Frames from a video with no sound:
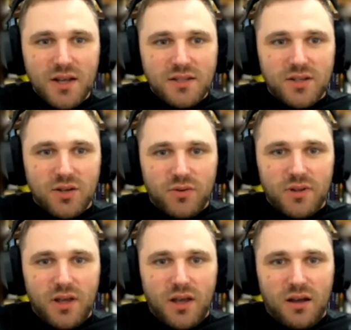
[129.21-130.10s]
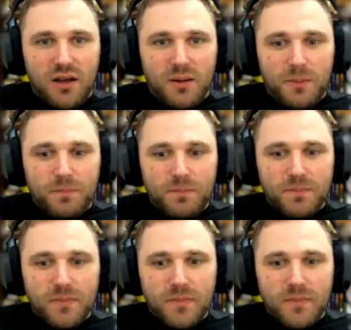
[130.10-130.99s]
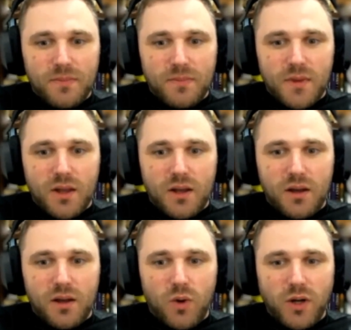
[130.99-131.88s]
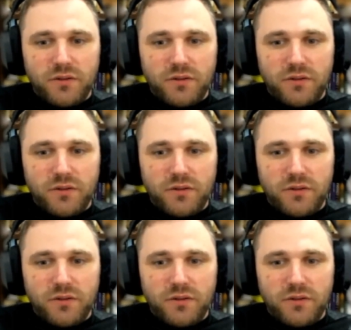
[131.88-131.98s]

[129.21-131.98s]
So one